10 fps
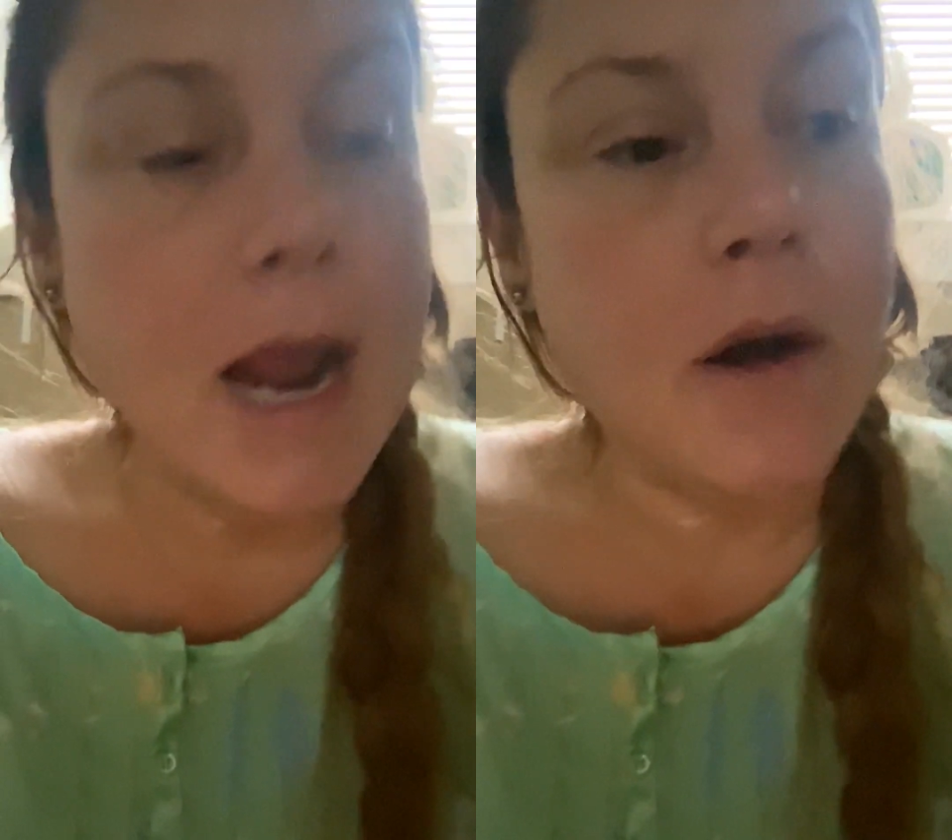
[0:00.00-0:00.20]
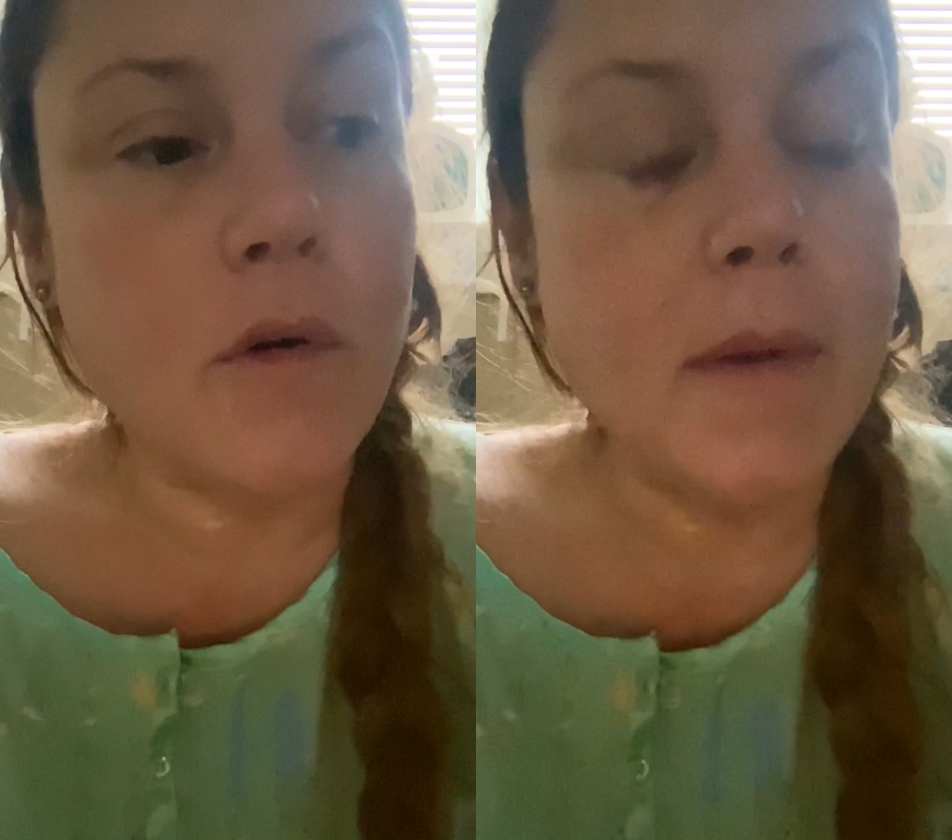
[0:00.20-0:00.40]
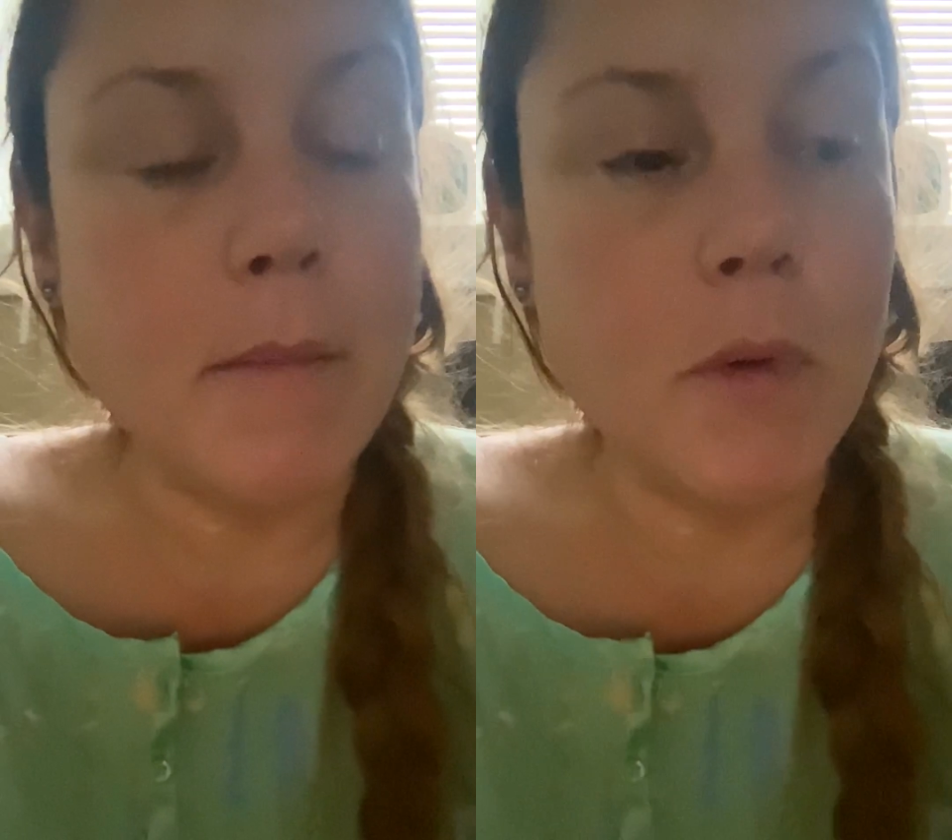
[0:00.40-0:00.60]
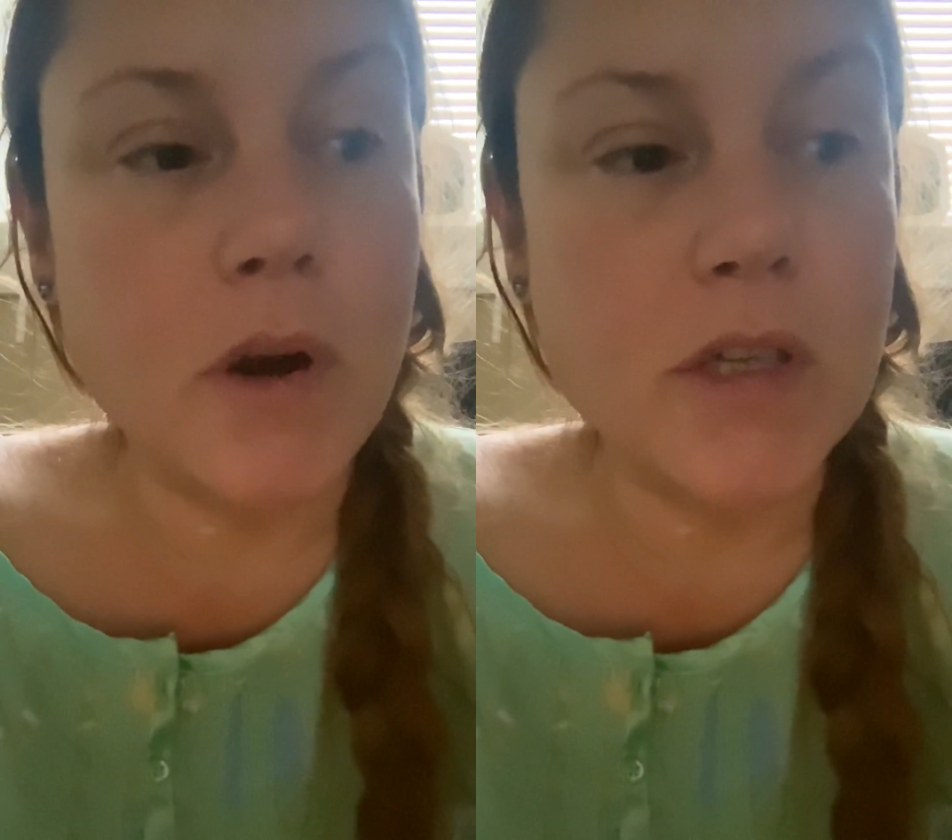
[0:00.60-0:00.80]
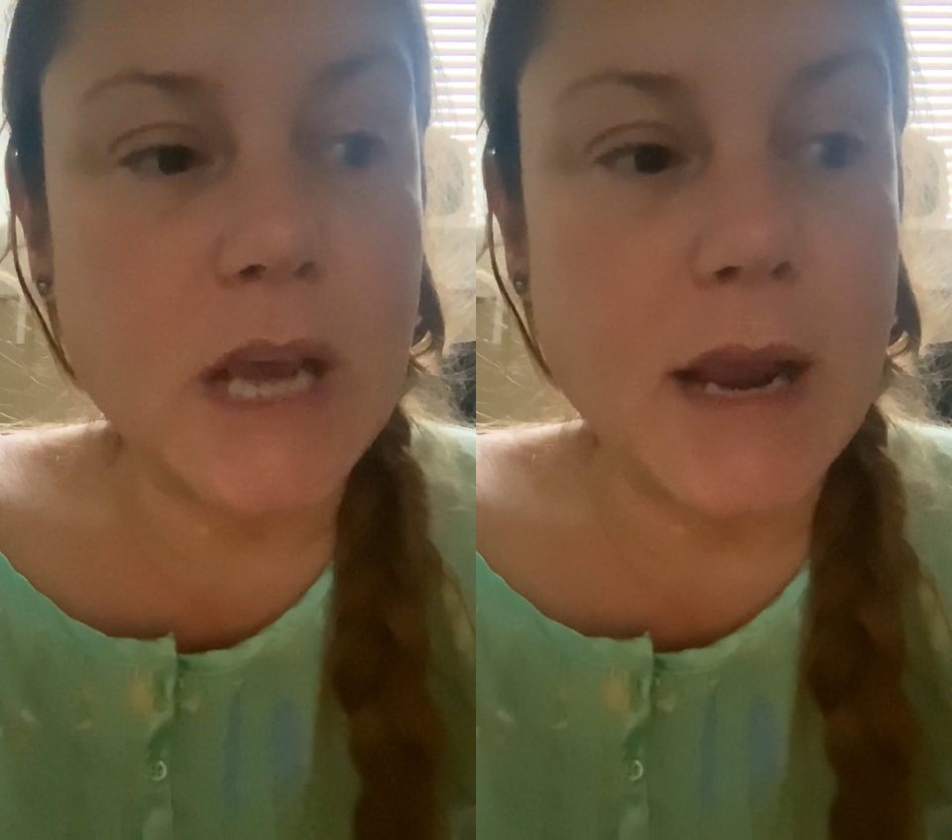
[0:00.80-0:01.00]
i don't remember what
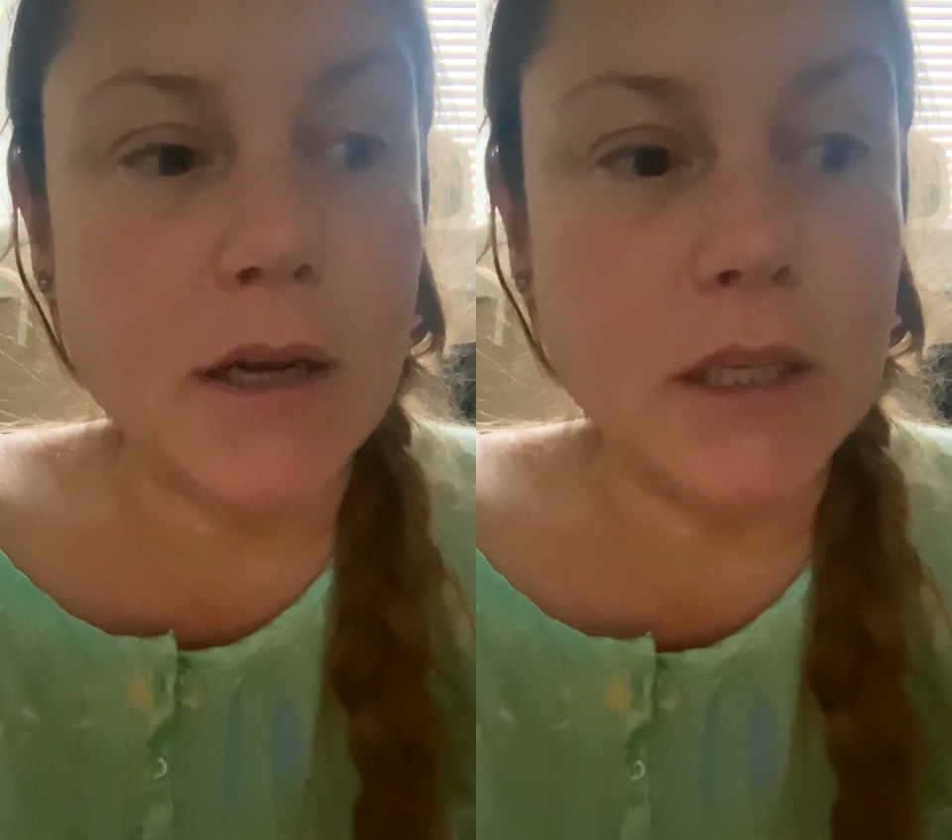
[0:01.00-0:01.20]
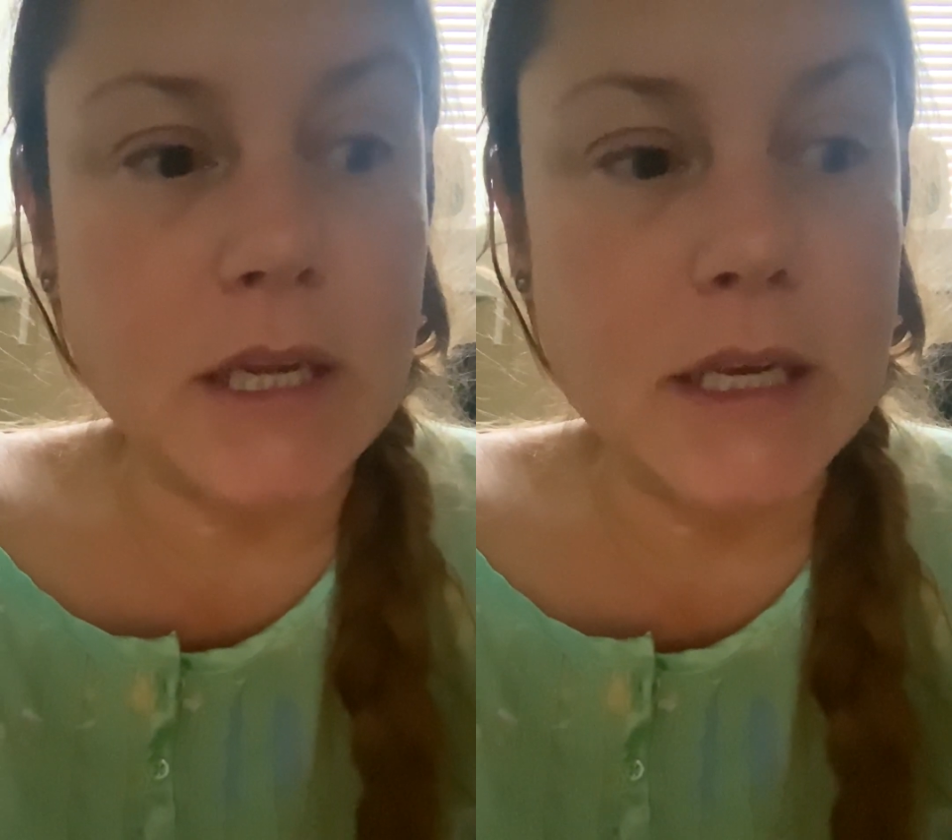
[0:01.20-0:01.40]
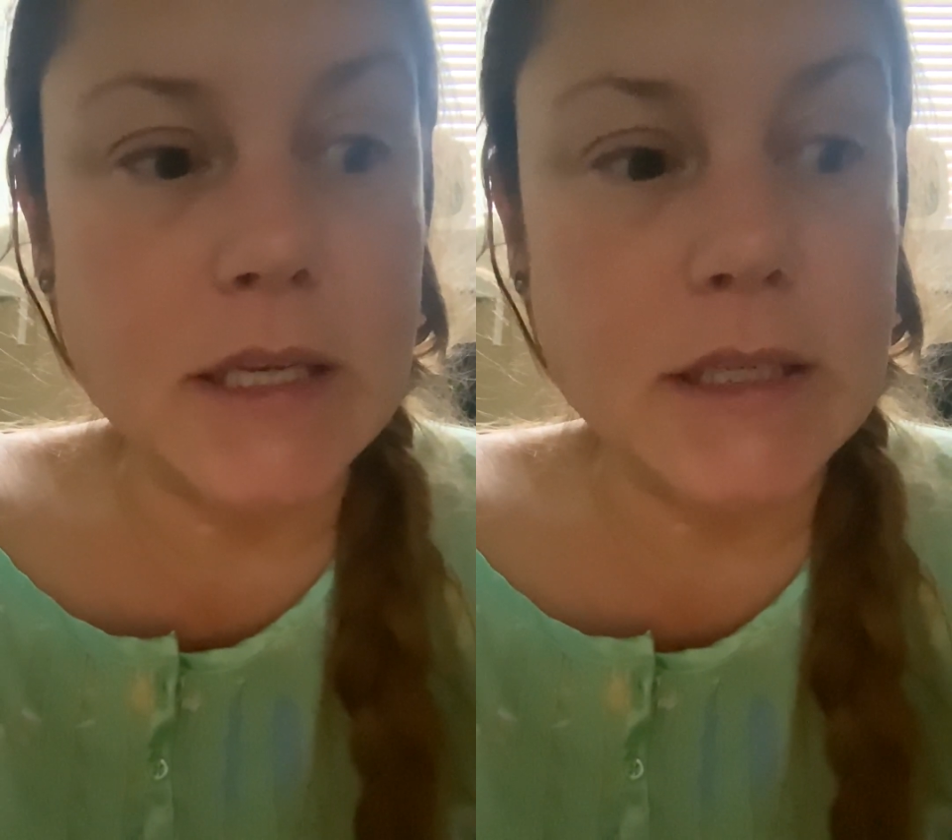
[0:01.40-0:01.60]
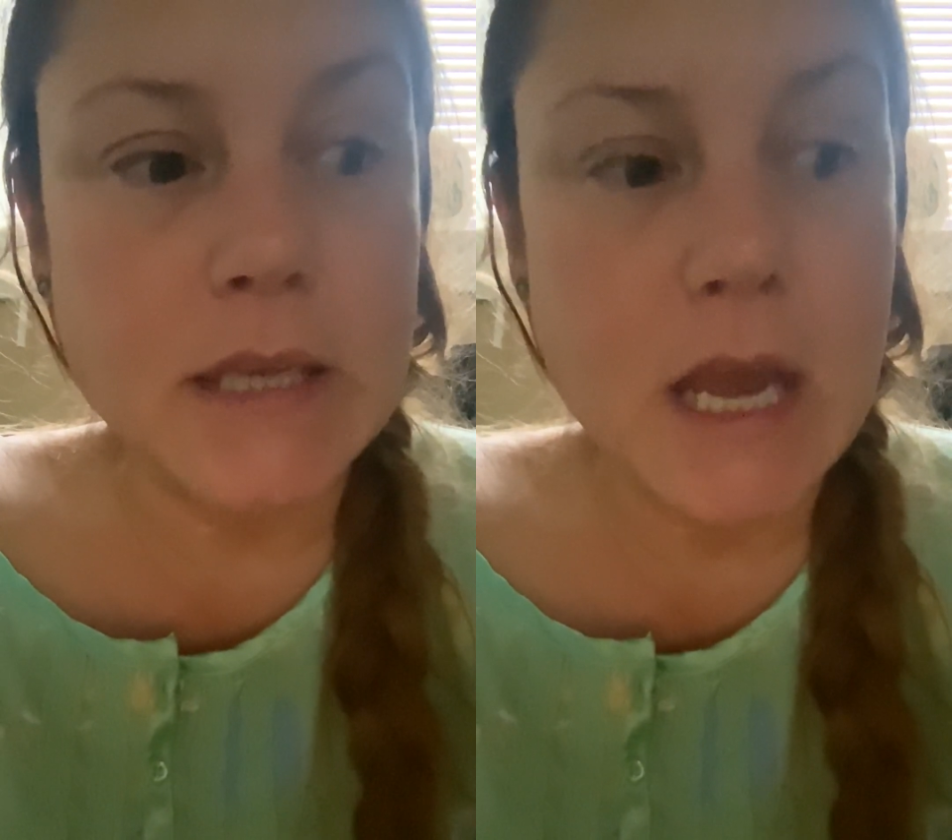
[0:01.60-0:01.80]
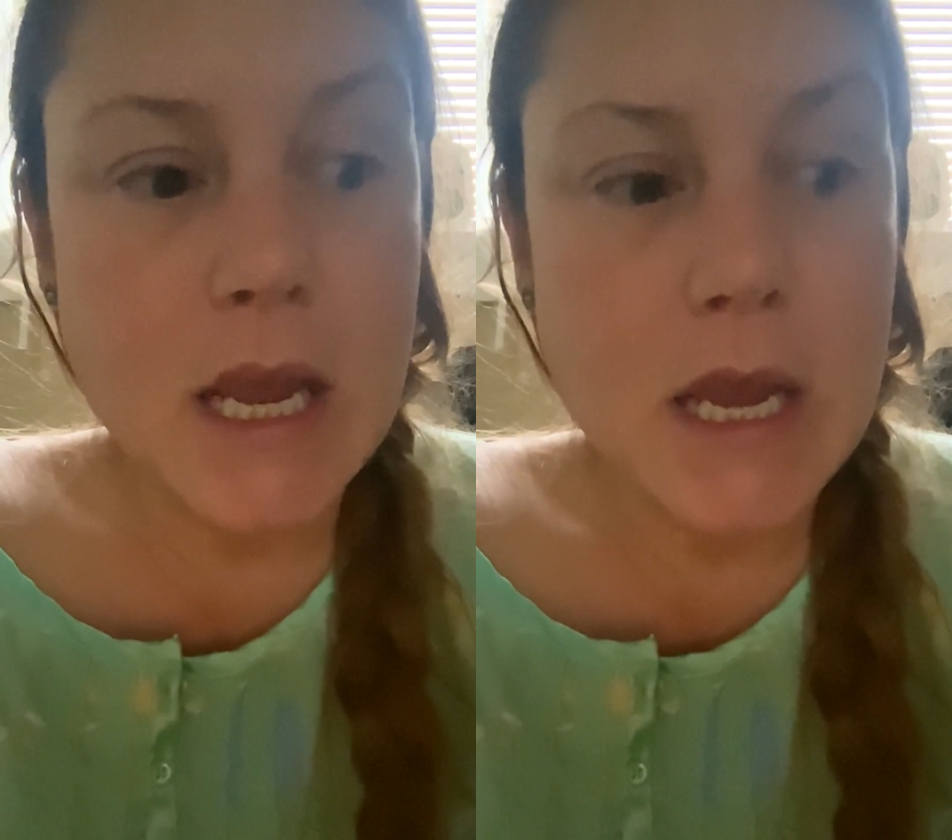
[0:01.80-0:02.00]
her title is